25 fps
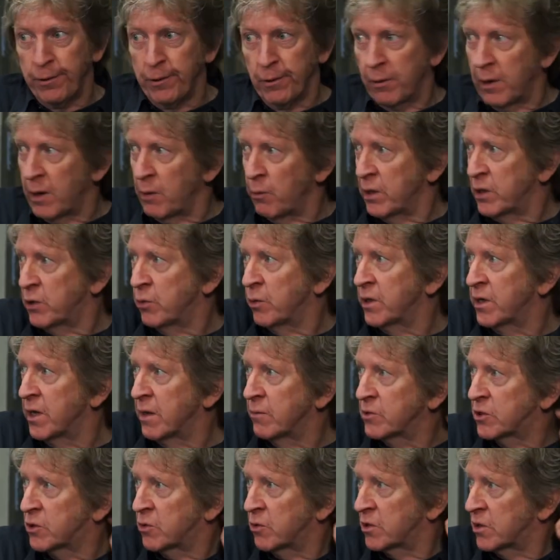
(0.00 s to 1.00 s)
you know, I went to a
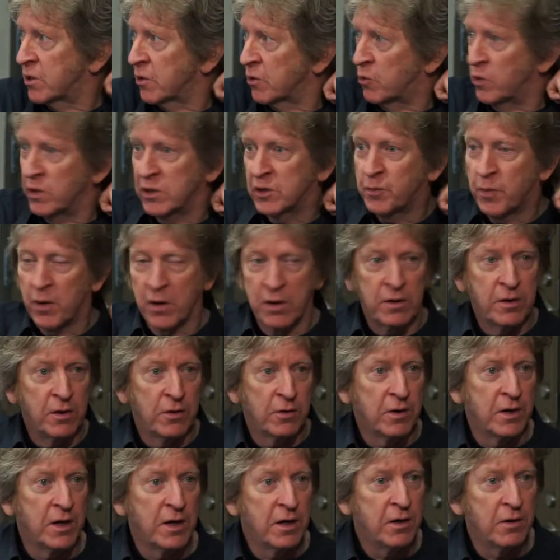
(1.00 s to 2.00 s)
demonstration at Queen's Park the
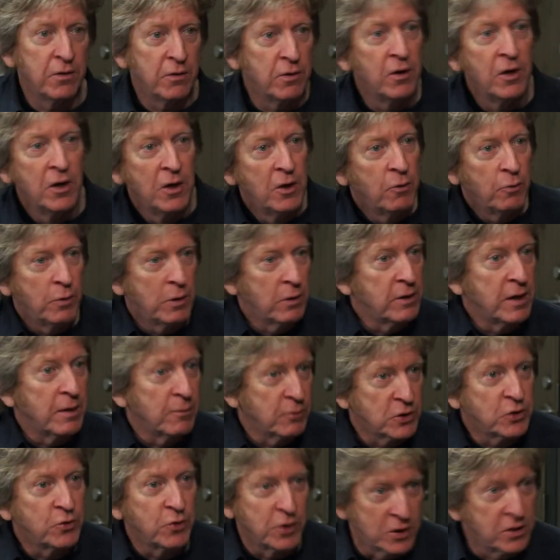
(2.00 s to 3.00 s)
other day, and we were
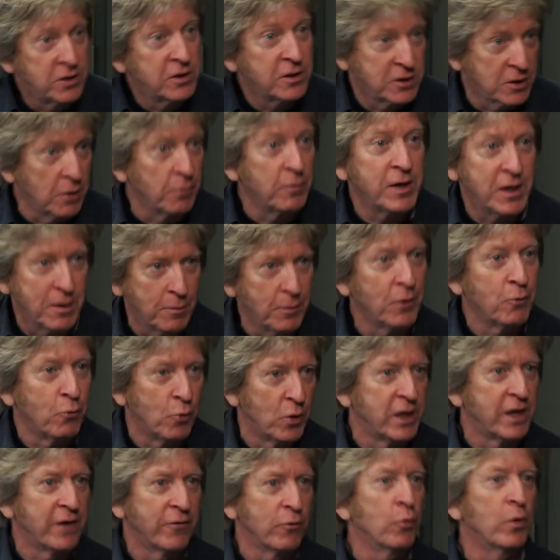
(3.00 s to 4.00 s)
demonstrating something about
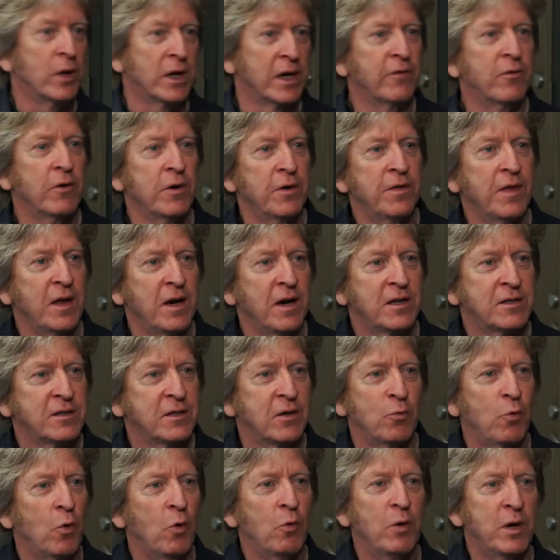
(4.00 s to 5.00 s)
whatever, whatever, and then I
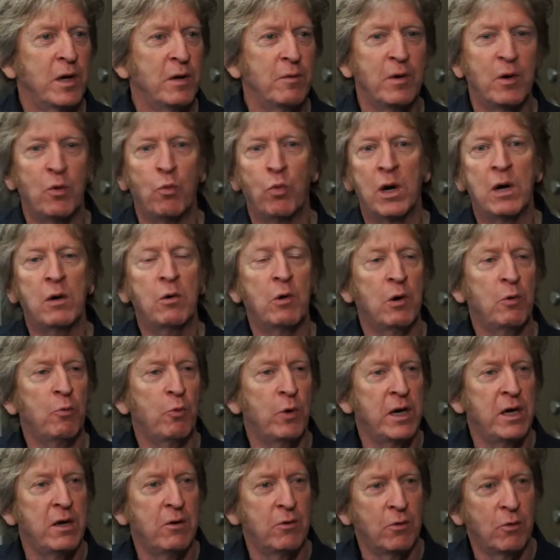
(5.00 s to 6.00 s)
said, well, wait a minute, where were
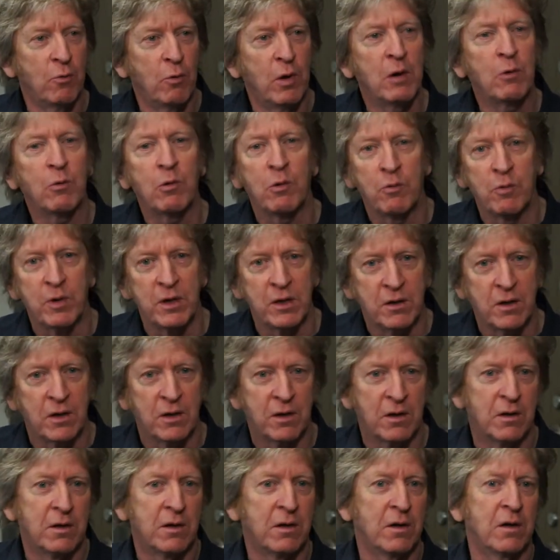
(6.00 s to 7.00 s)
we
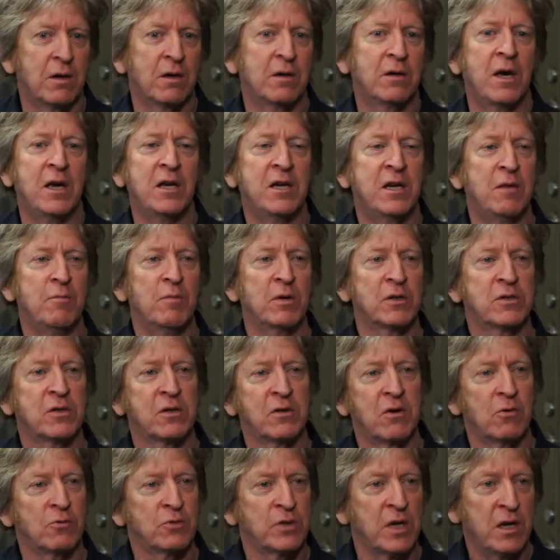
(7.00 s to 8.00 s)
18 months
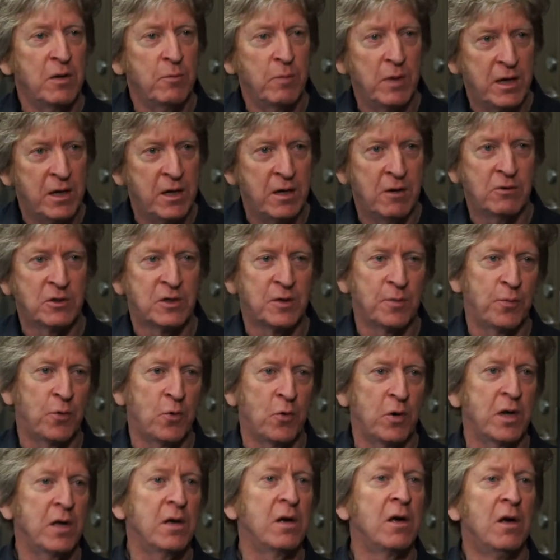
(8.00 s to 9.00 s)
ago? Is anybody here
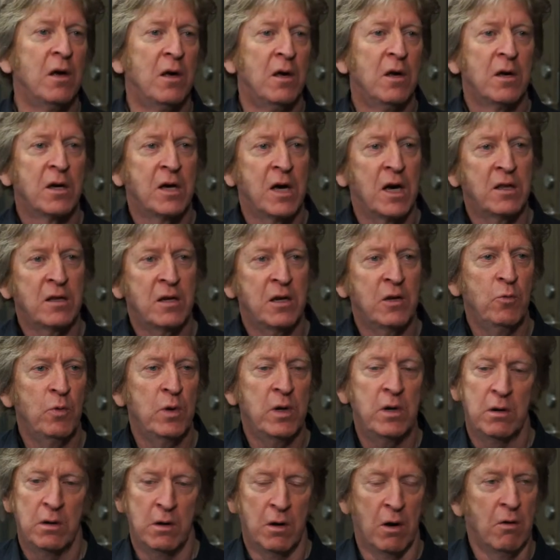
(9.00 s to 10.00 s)
supporting Kathleen
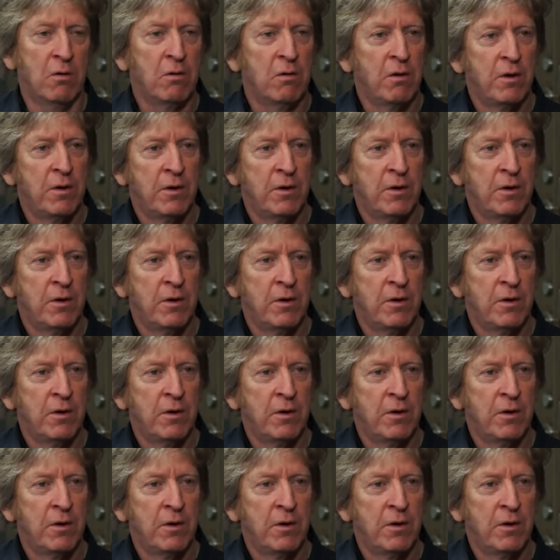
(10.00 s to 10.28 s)
Wynne? No.